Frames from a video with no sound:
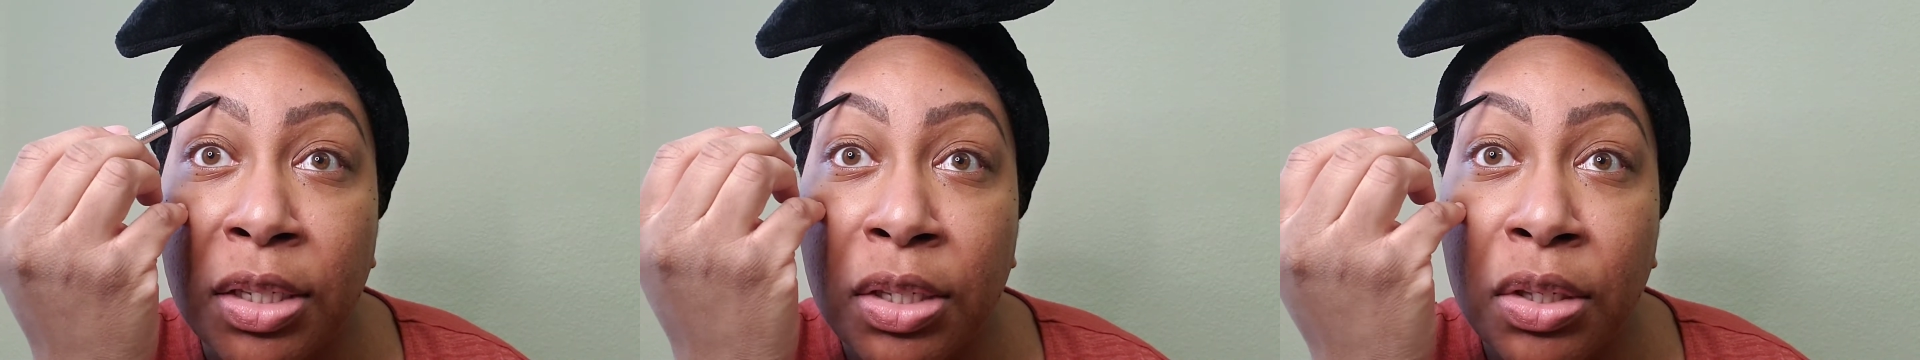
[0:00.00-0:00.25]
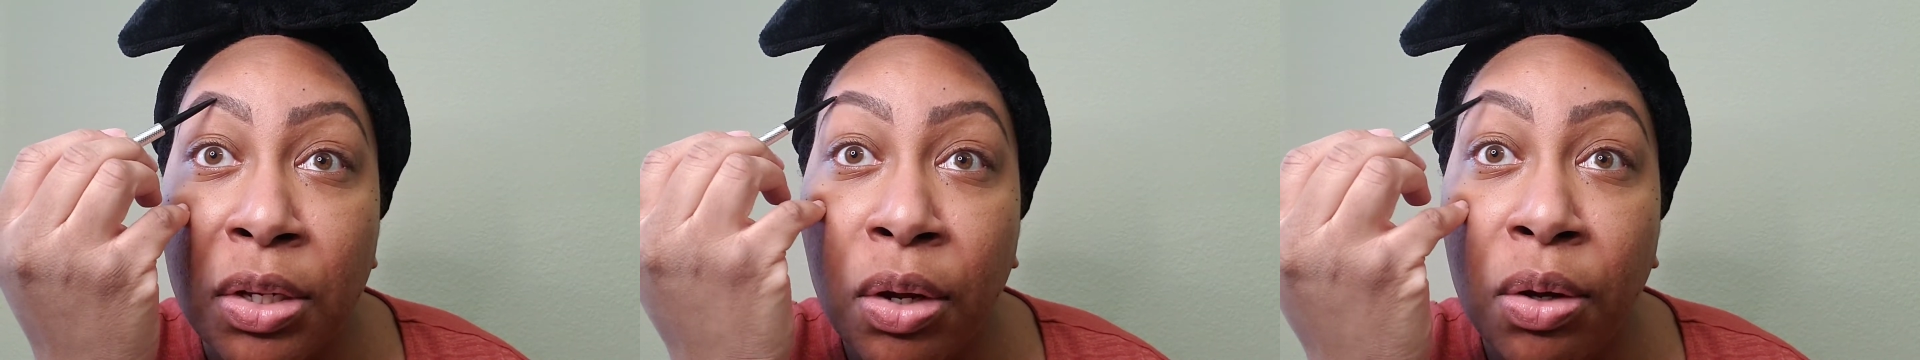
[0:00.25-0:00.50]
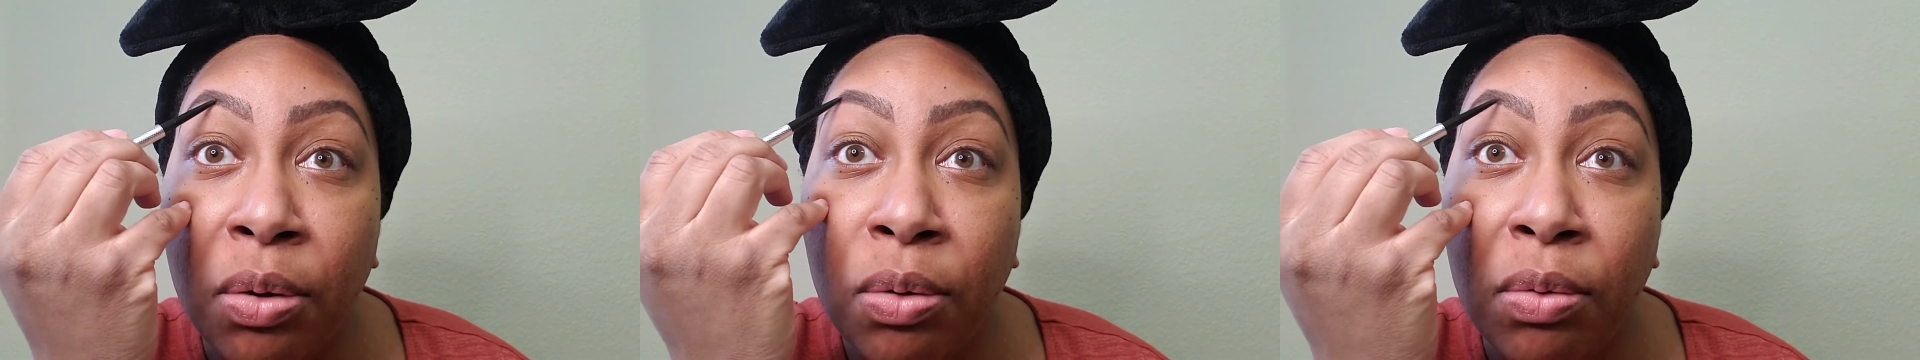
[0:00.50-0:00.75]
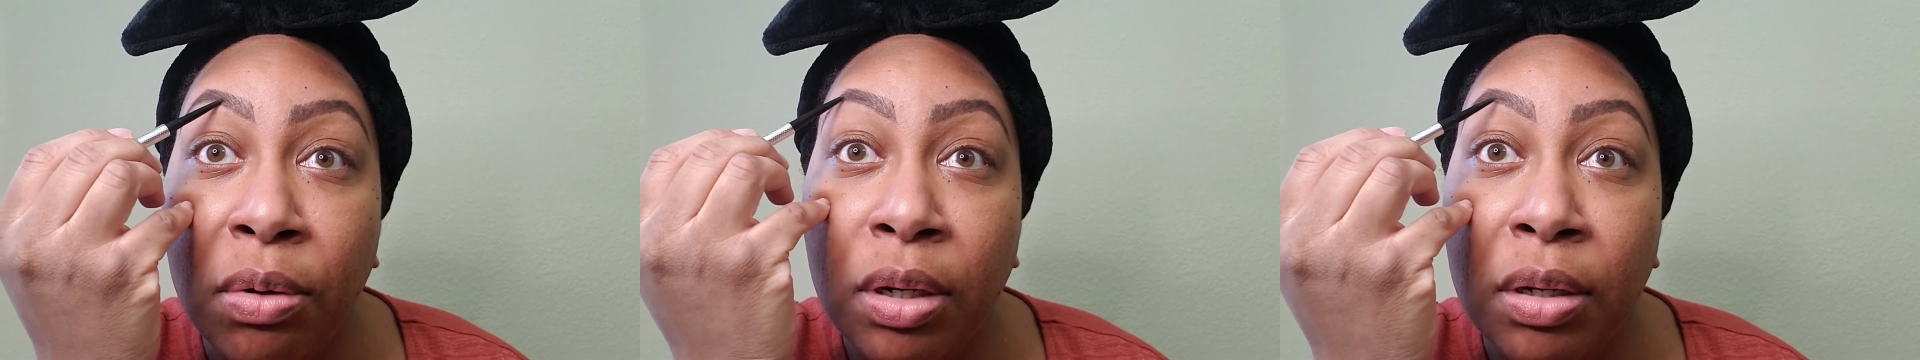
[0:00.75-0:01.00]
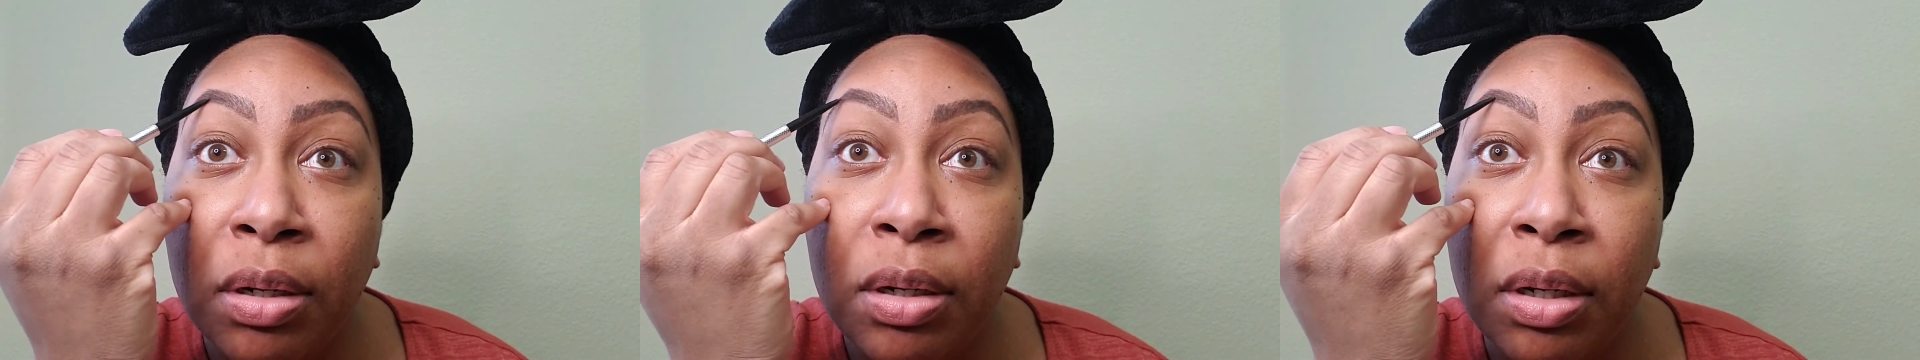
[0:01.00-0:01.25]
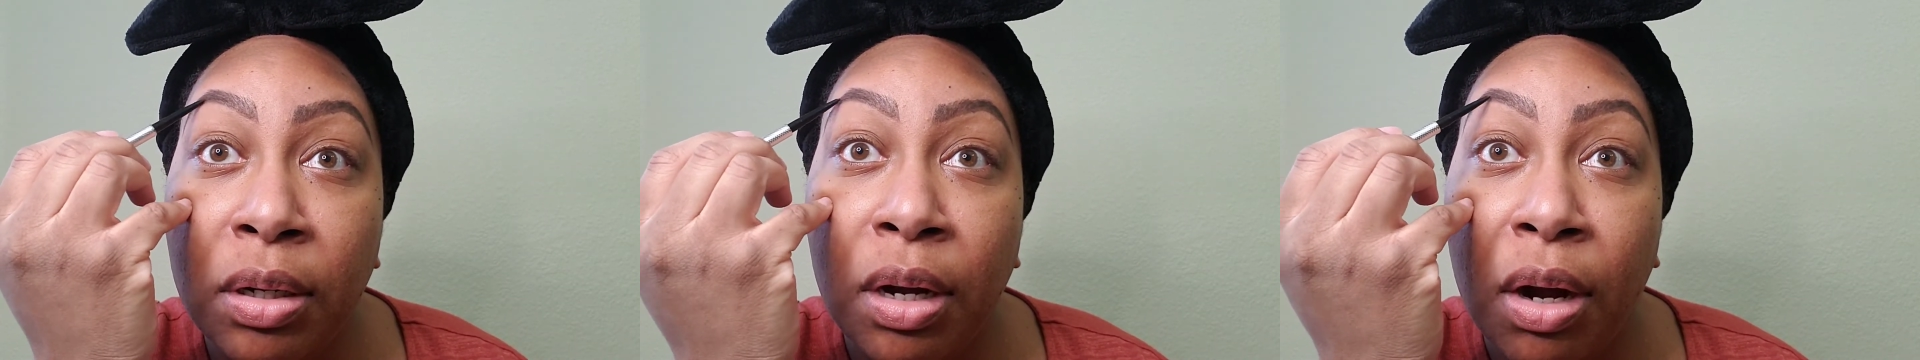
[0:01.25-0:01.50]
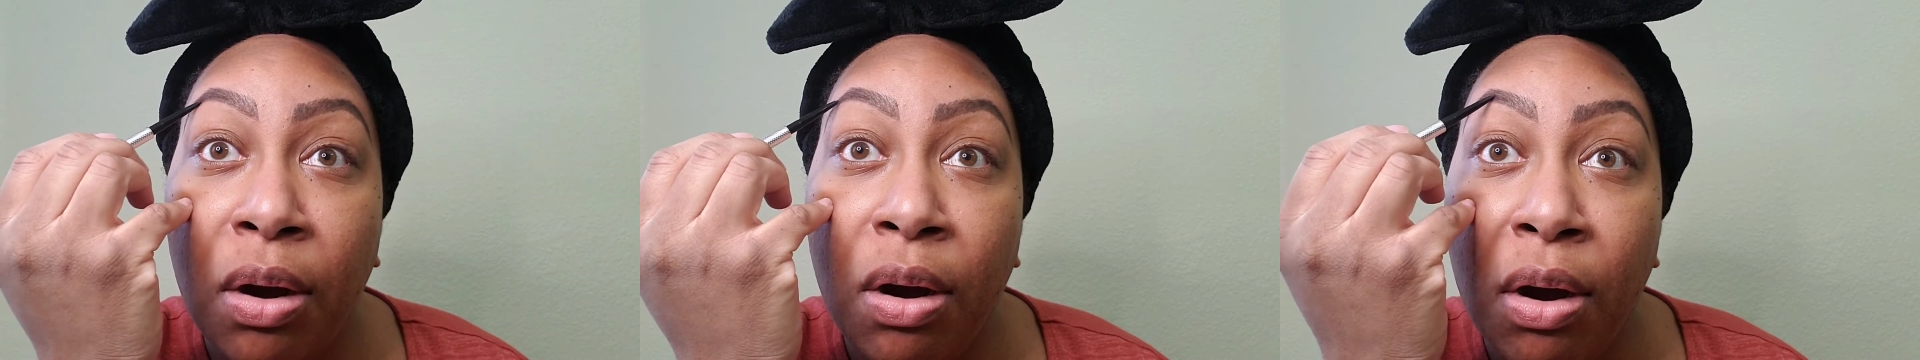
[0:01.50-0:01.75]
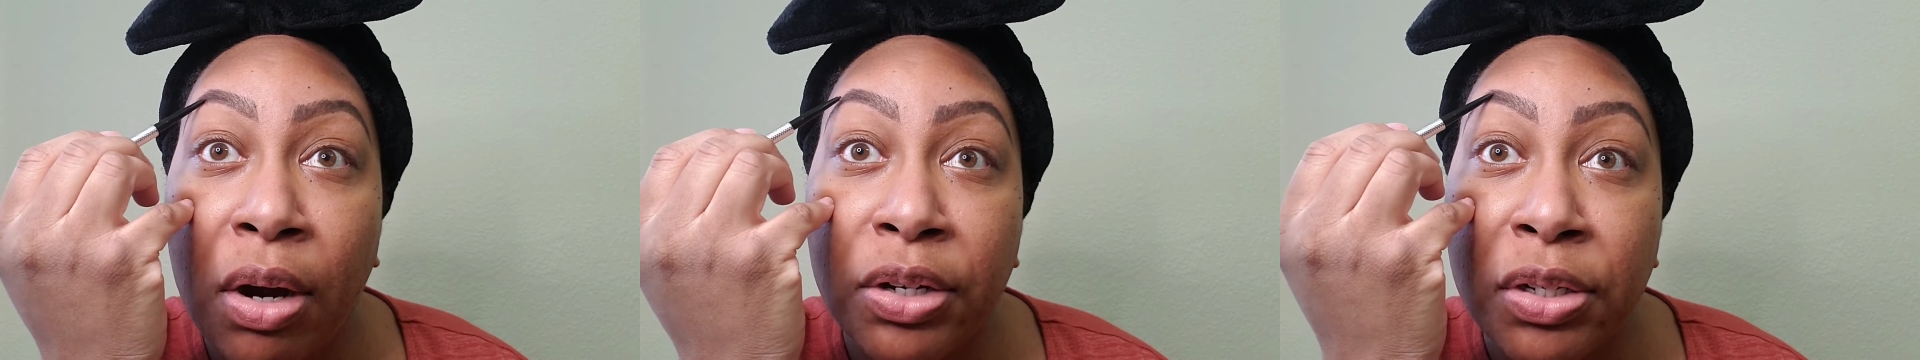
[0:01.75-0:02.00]
so
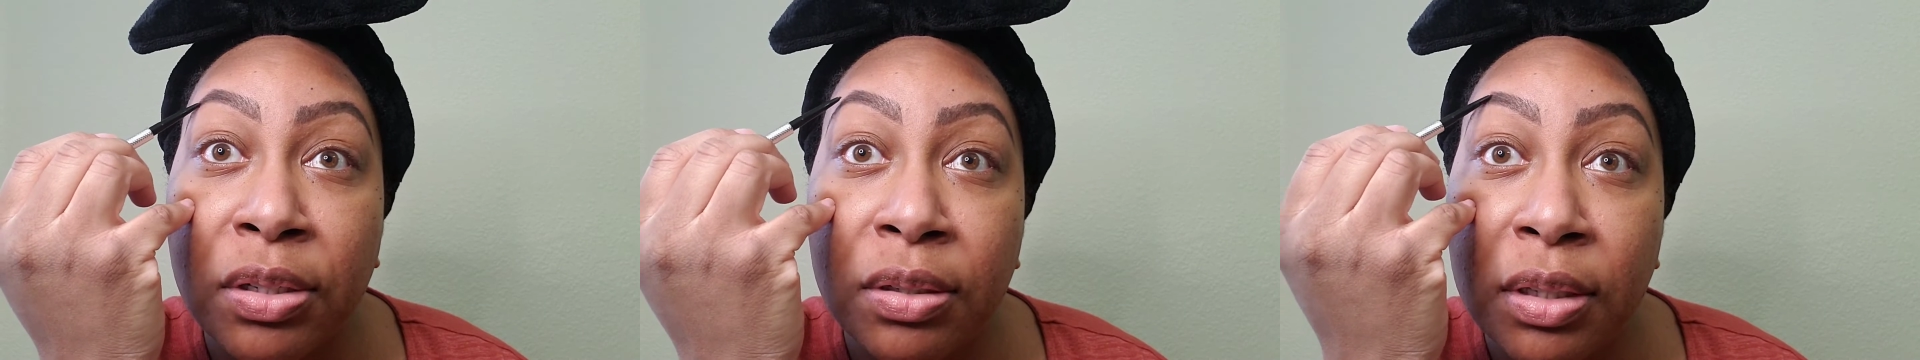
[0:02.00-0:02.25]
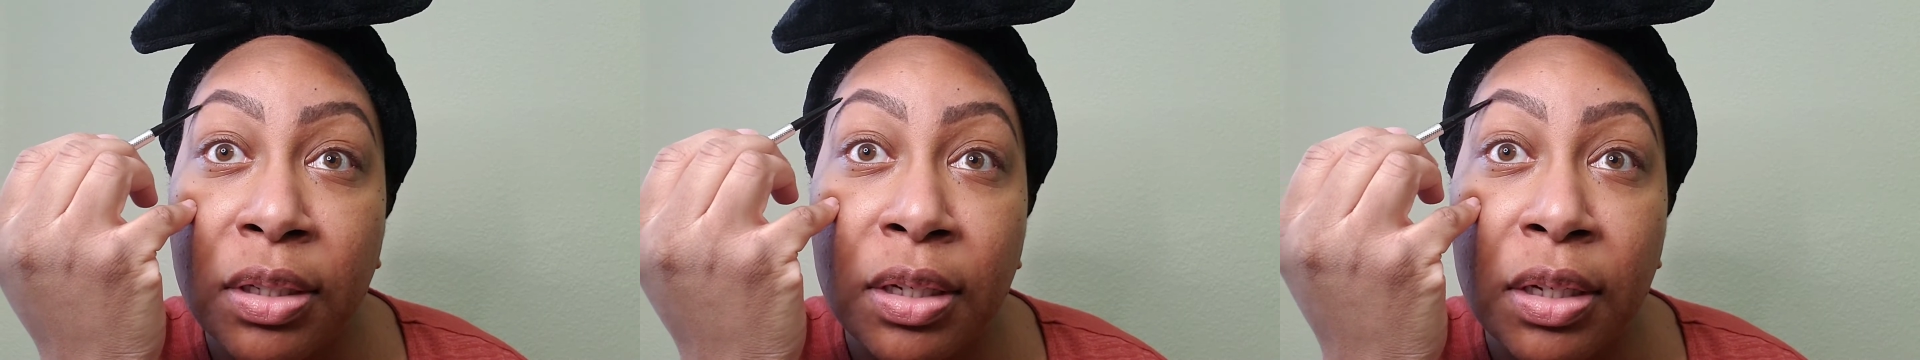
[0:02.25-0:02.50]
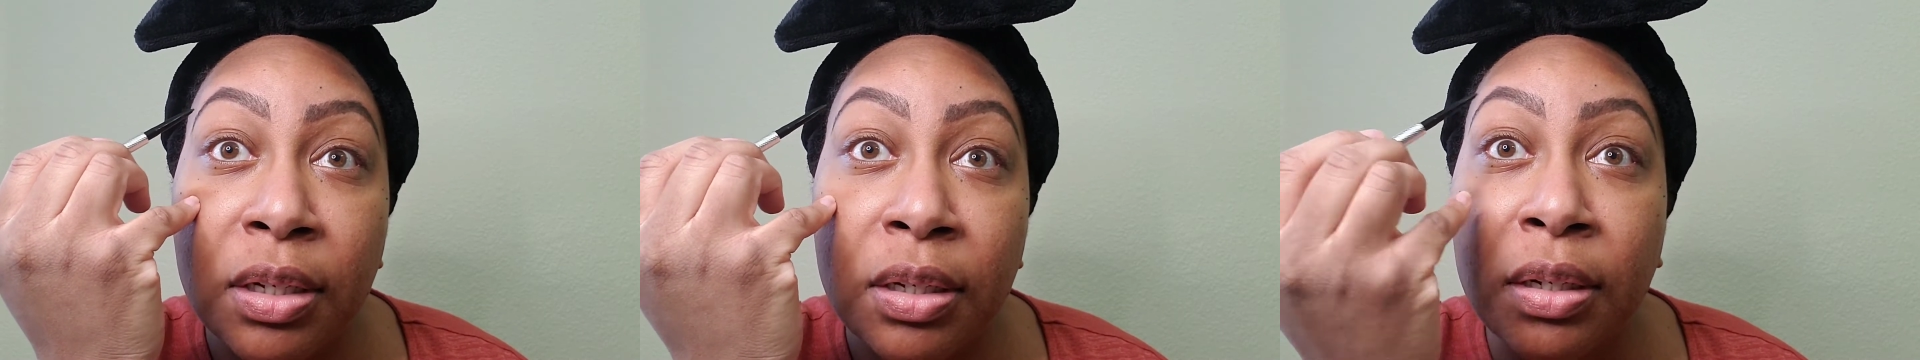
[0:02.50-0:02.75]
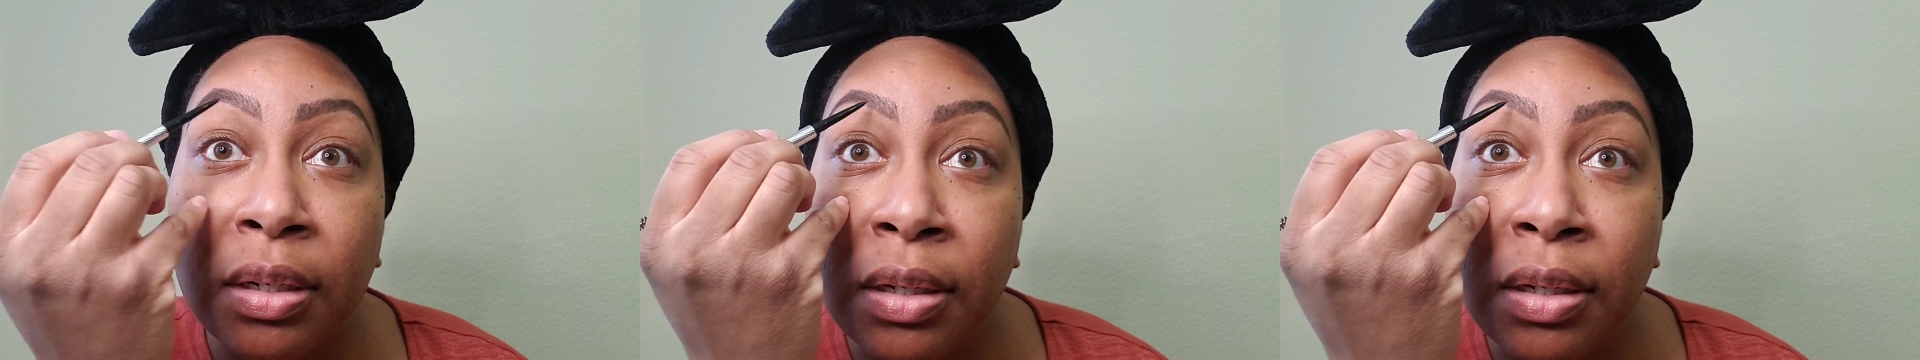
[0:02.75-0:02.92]
harsh looking.